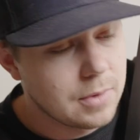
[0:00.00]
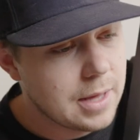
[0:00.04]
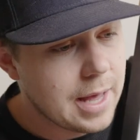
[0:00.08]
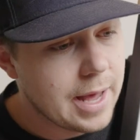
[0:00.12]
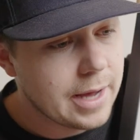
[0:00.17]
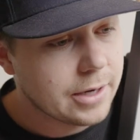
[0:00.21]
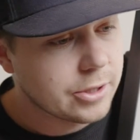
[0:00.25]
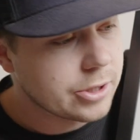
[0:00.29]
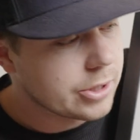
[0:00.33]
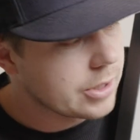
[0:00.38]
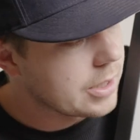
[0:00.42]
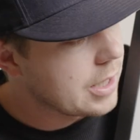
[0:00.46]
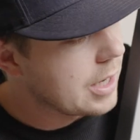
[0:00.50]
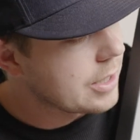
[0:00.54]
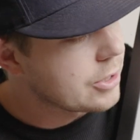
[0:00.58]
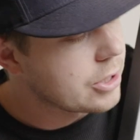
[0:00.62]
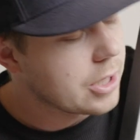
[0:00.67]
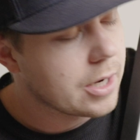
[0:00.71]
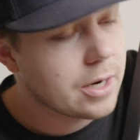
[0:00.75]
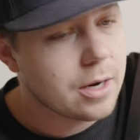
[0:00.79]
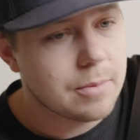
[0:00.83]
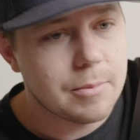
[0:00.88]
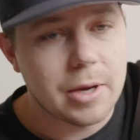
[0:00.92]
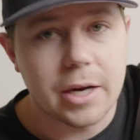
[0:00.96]
Actually, I
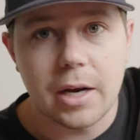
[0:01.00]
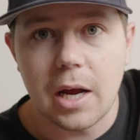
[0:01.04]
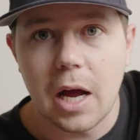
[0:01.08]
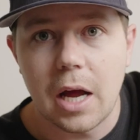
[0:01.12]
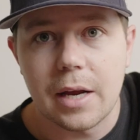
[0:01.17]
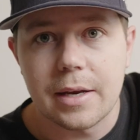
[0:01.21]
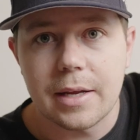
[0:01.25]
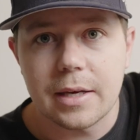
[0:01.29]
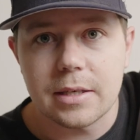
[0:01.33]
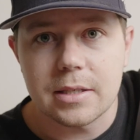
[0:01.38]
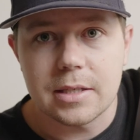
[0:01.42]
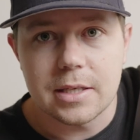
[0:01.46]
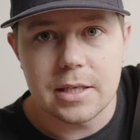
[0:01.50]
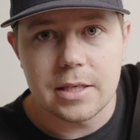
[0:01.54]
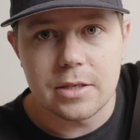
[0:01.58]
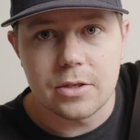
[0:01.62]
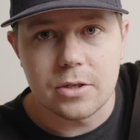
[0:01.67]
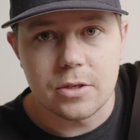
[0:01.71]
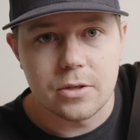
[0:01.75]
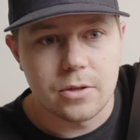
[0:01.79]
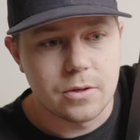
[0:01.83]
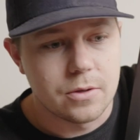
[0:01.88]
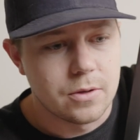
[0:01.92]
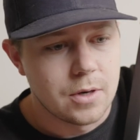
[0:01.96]
shot it on my Context
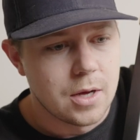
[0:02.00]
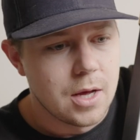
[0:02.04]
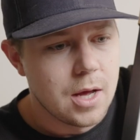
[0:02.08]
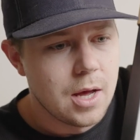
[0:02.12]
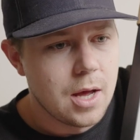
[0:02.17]
T2.